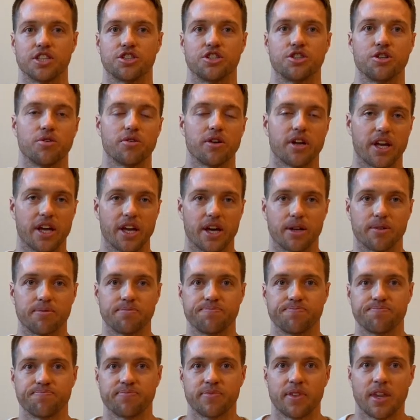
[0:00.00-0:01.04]
do it again.
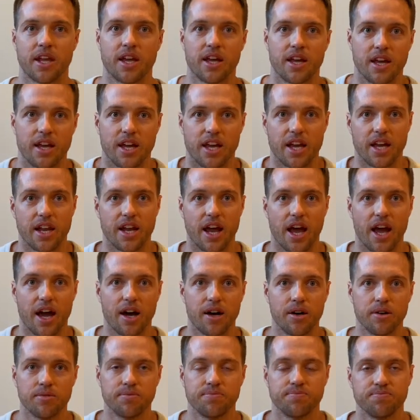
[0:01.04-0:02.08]
Inhale,